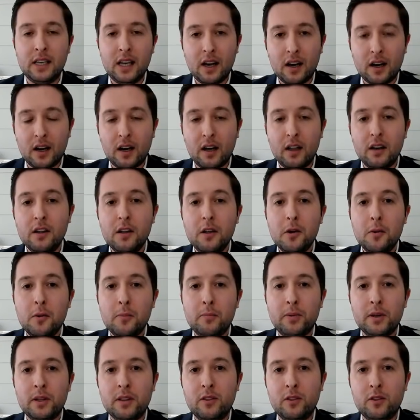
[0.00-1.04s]
not.
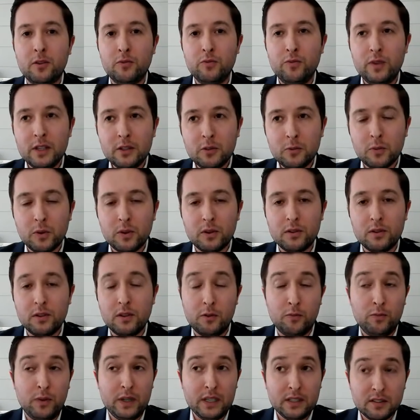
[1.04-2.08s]
But the real world,
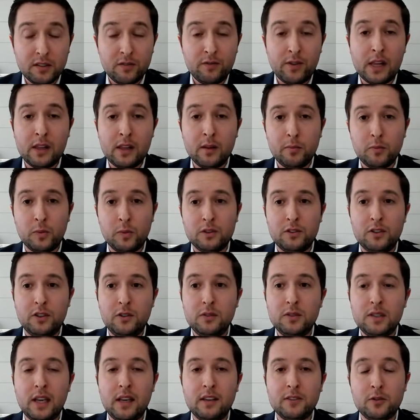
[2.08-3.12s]
the real developed world
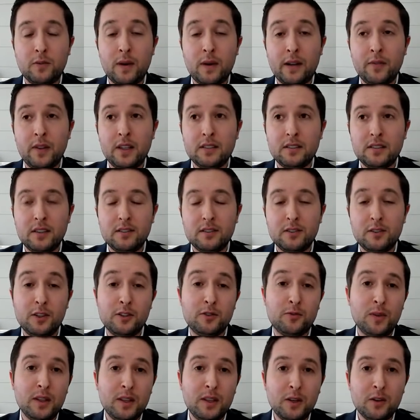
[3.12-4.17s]
use case around this
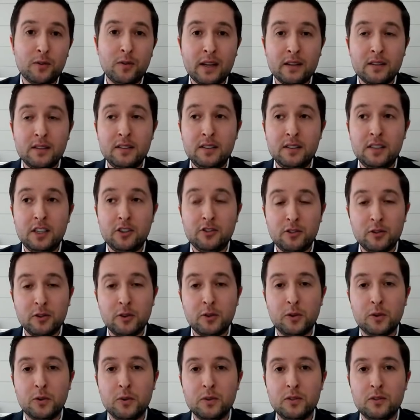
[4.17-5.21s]
is really around a digital
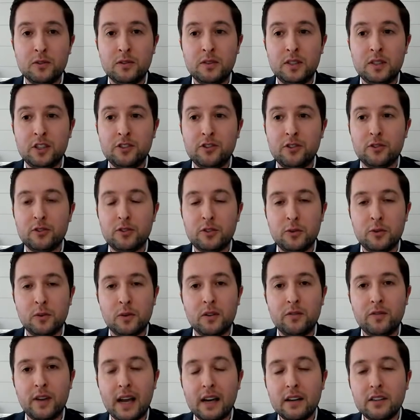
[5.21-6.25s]
gold or digital
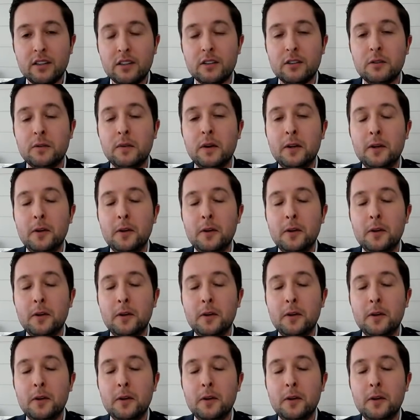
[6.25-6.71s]
store of value.